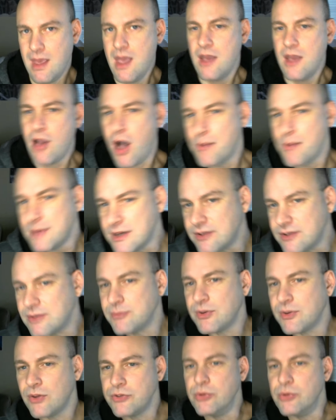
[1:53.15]
Communism's
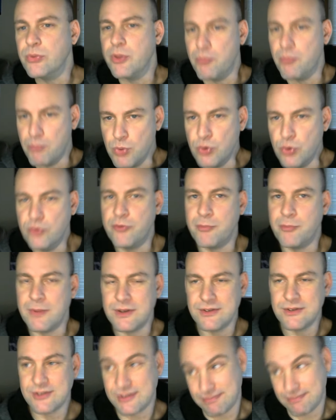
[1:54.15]
also the
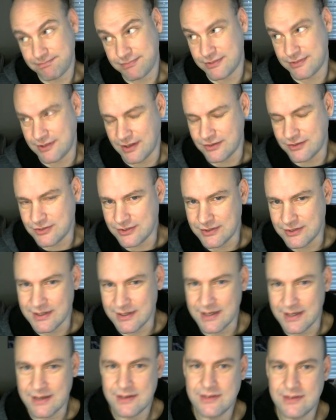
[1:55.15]
movement, such as it
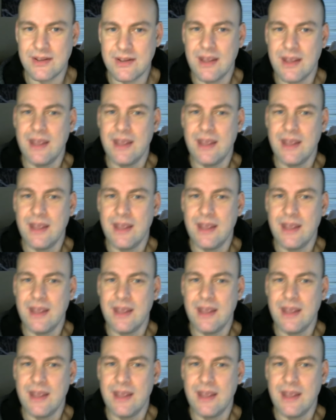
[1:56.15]
is,